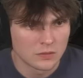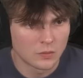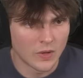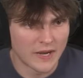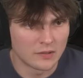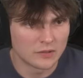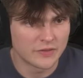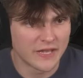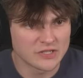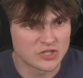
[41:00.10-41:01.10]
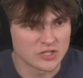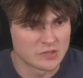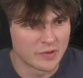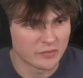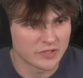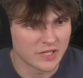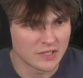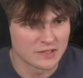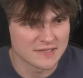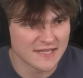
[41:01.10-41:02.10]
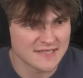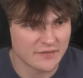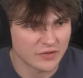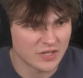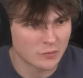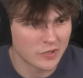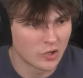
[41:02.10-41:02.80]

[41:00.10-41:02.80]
Wow, that is just a bit ridiculous. That's everything we got